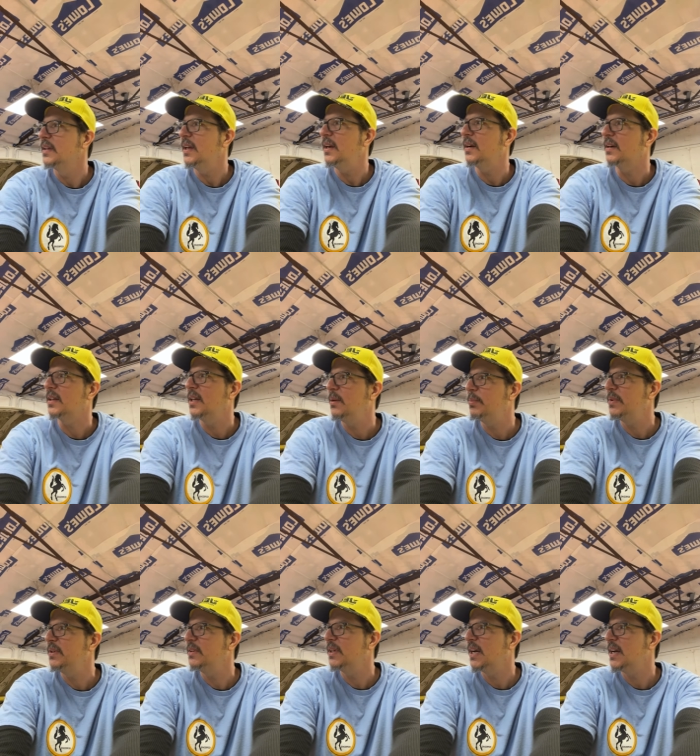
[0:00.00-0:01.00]
They are
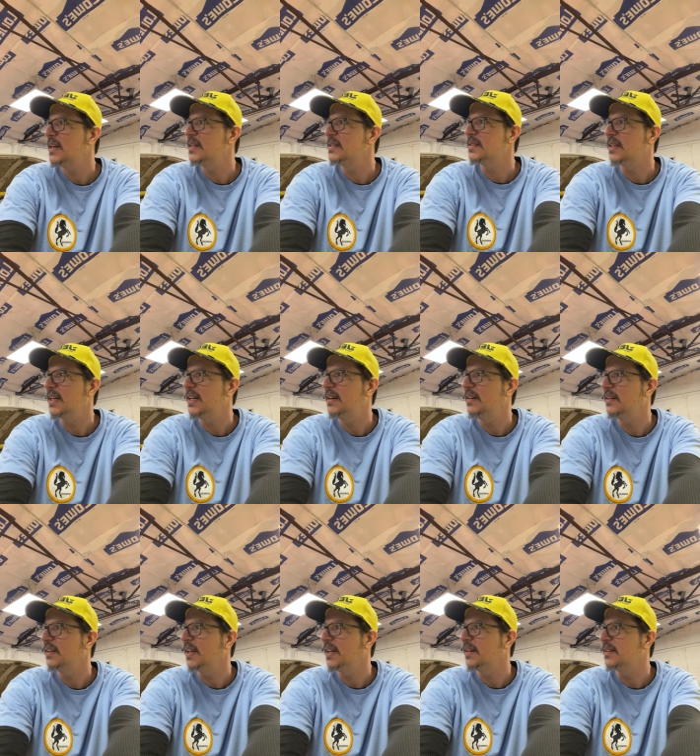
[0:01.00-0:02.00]
keeping you guys later
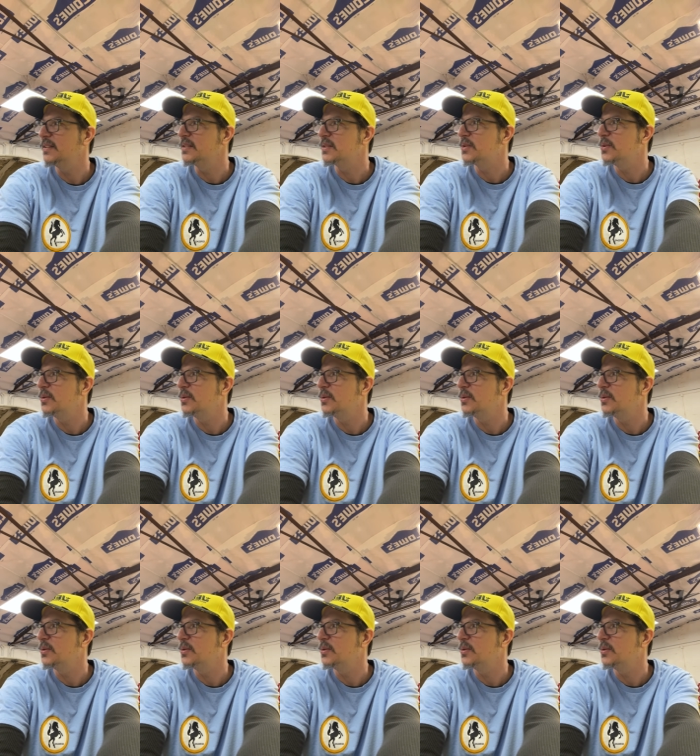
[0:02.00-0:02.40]
and later in school